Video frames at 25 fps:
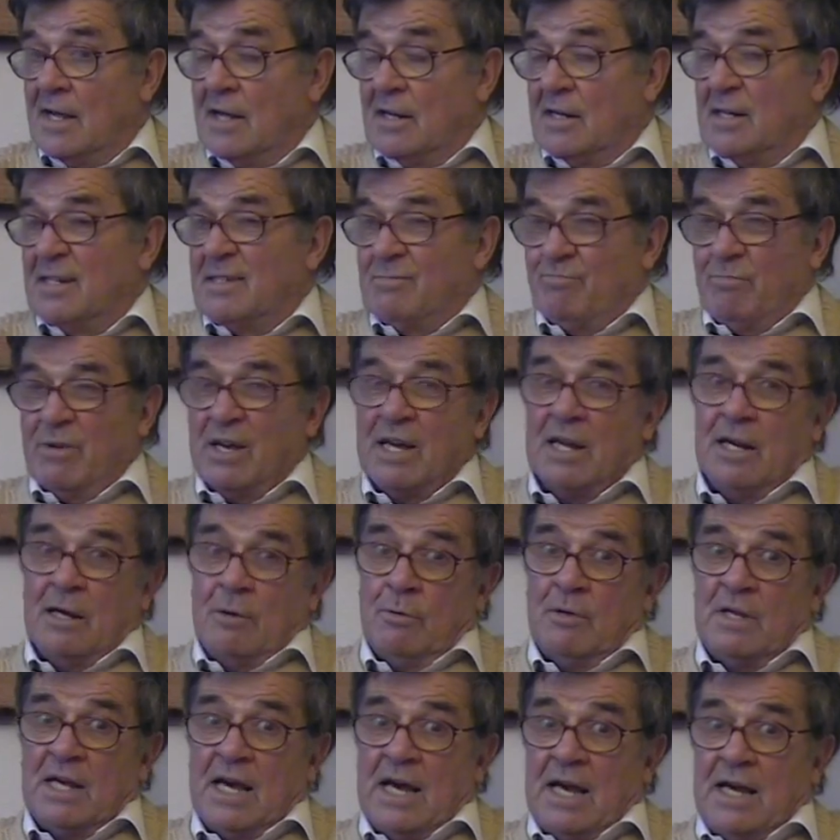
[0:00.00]
It's beginning
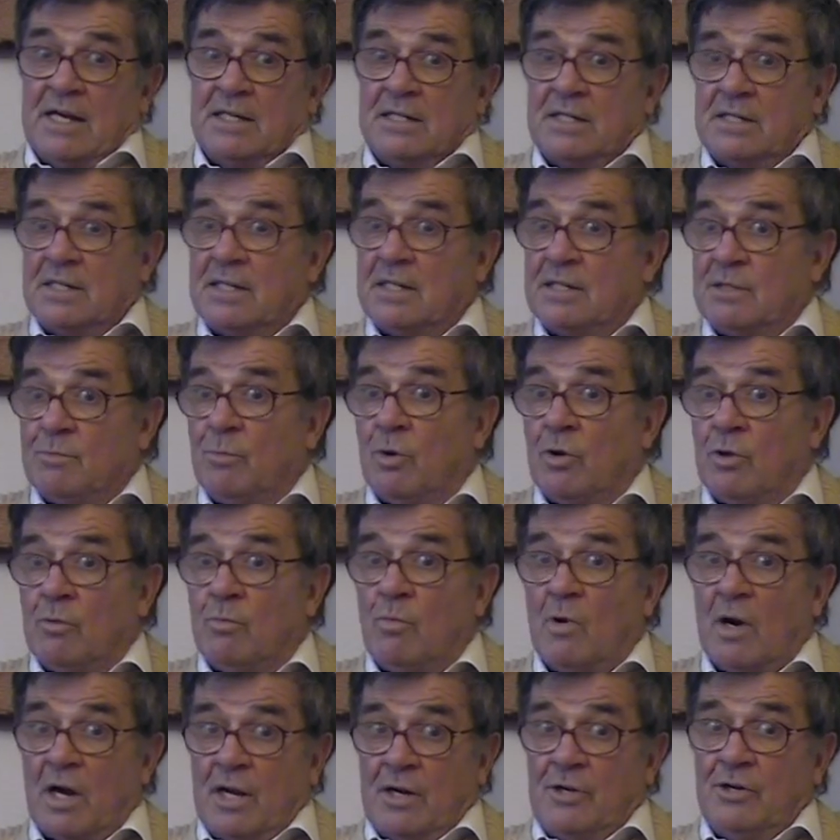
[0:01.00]
with S. There's more than
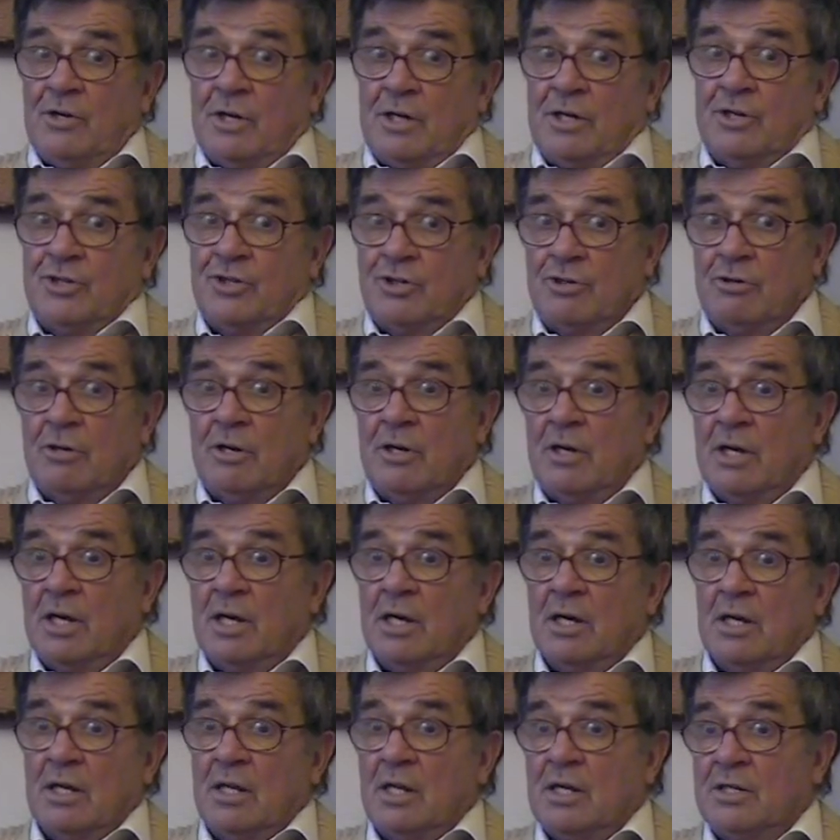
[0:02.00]
one. There's
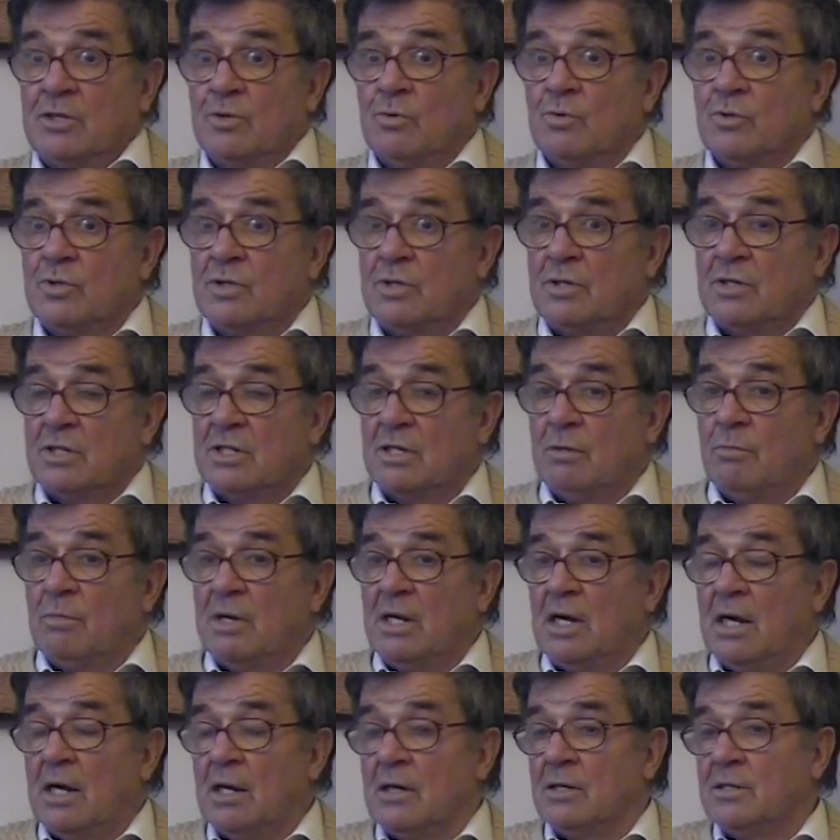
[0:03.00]
Schrödinger and there's also
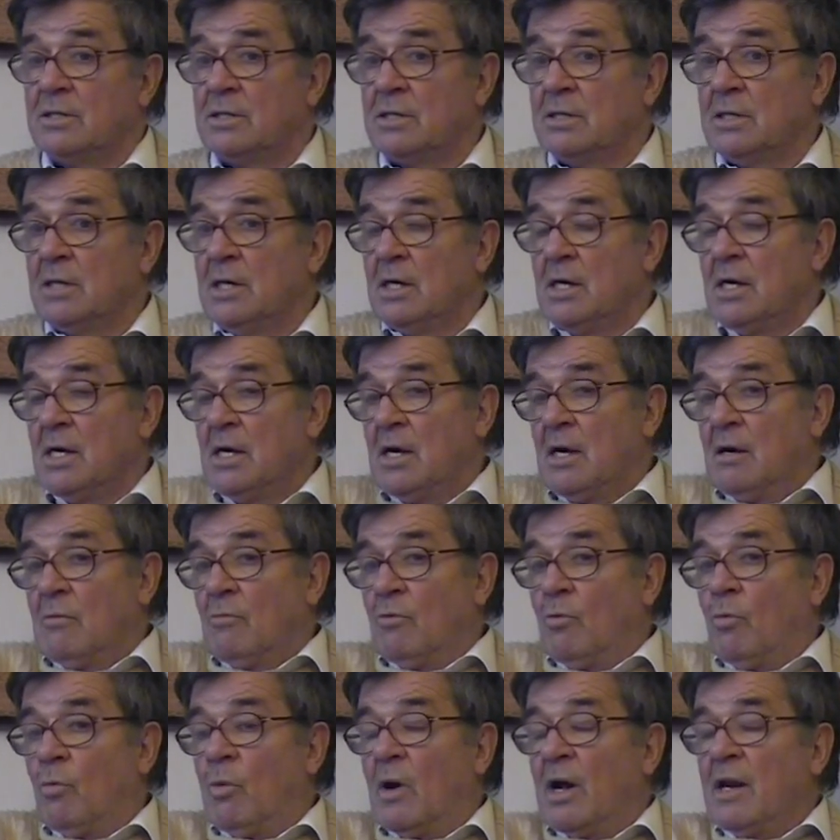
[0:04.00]
somebody else.
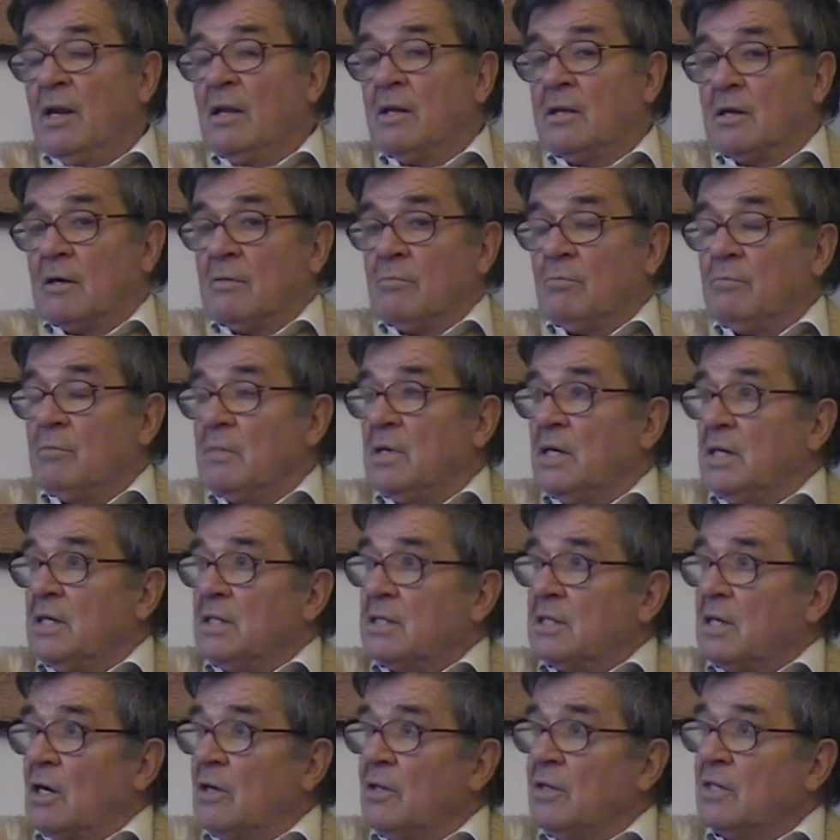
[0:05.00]
Well, one of them
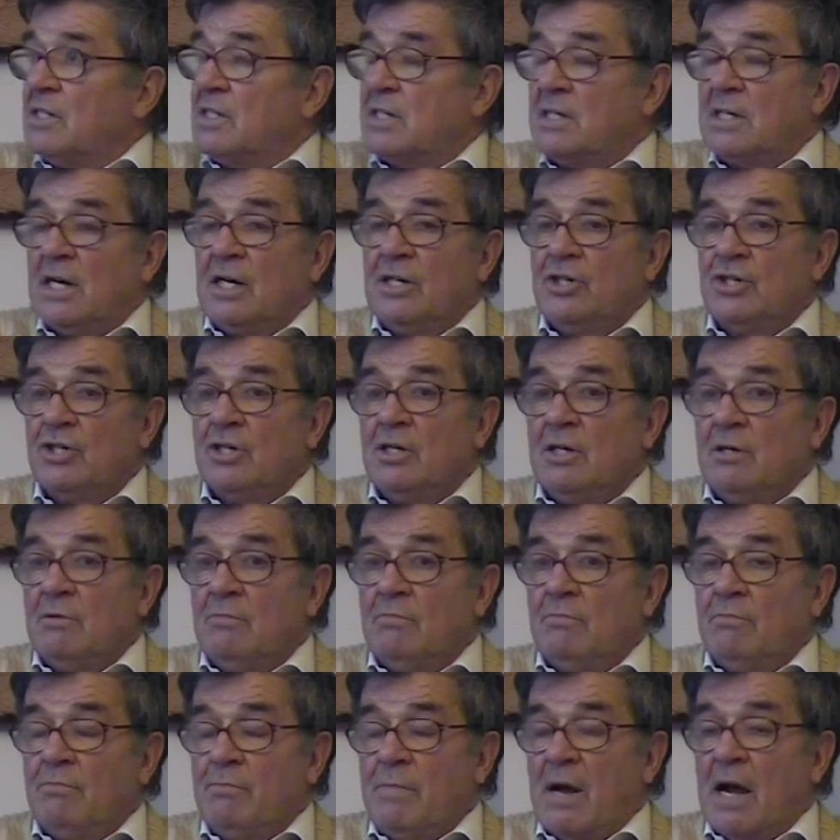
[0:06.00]
is on the station
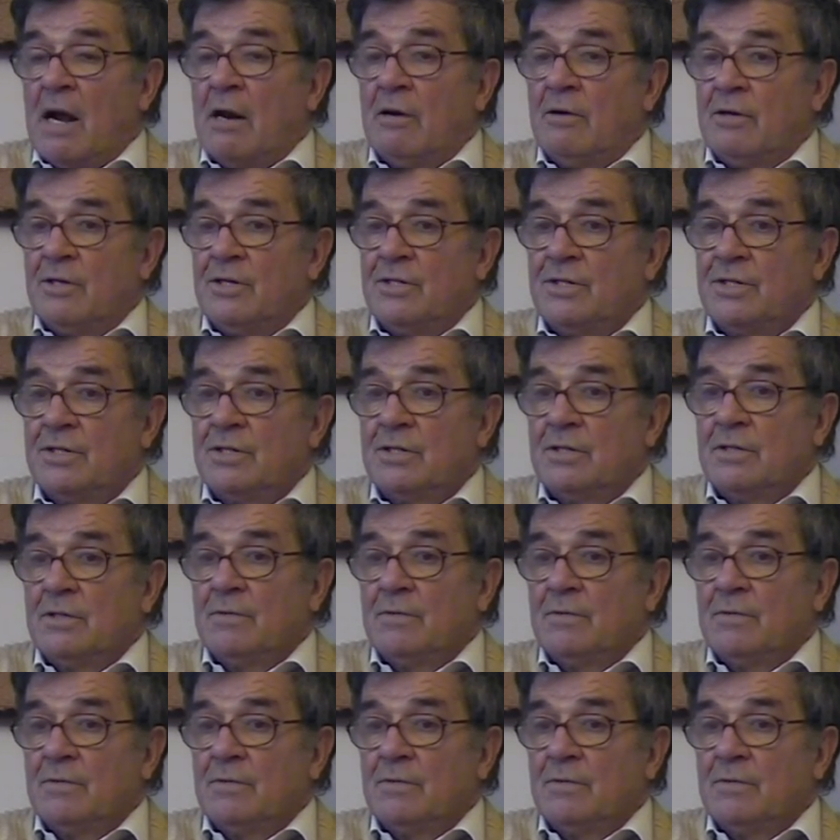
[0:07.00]
in Paris,